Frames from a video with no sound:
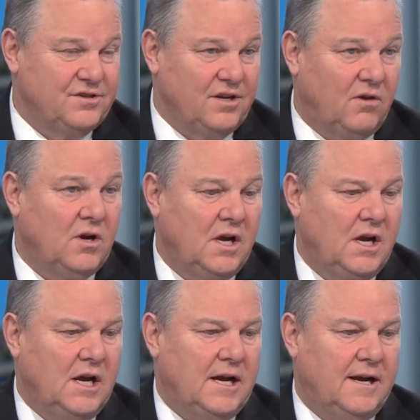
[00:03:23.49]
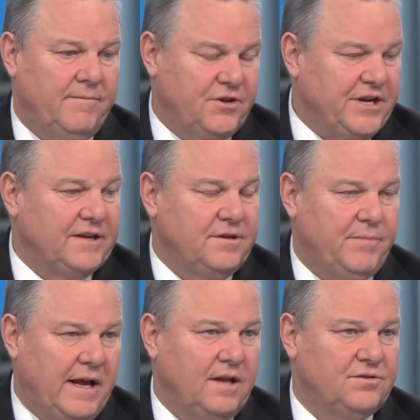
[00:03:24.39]
So uh, the checks
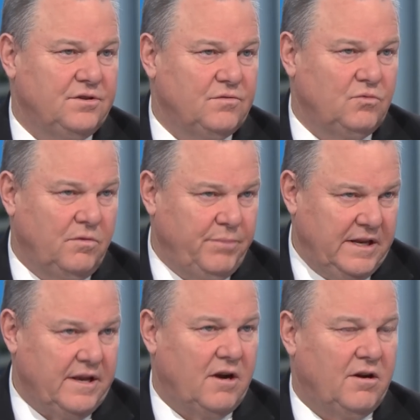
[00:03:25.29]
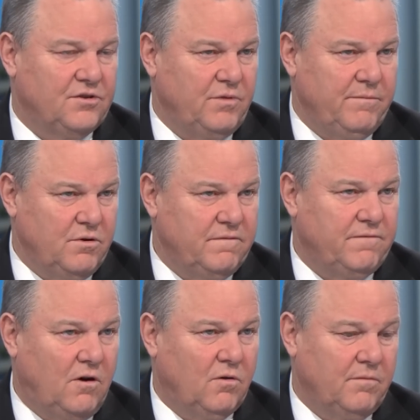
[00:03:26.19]
and balances will be there as we move
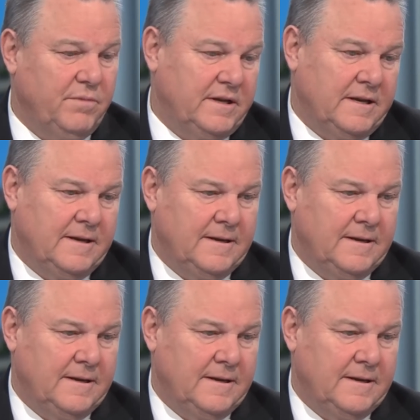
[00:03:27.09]
forward, but.